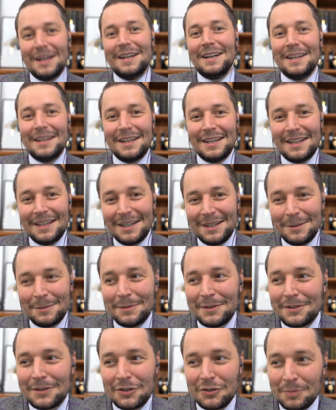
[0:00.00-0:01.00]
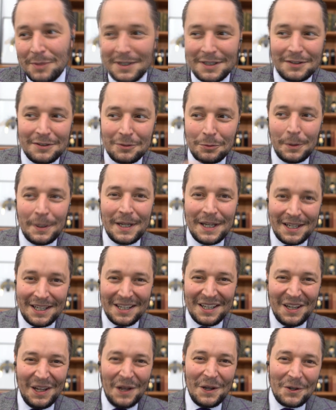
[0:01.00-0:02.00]
Mr. Schmidt is
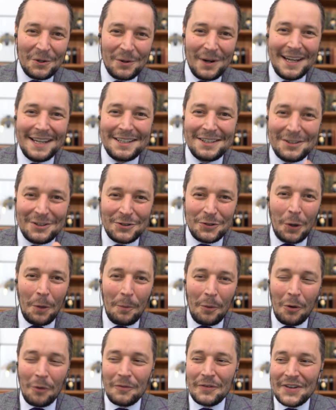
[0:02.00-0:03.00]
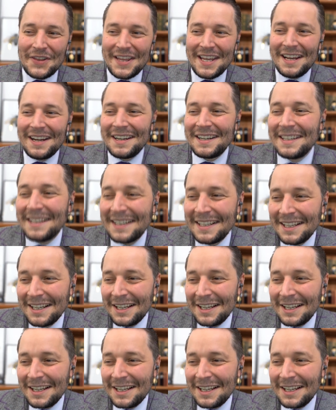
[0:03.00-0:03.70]
doing a great job over there.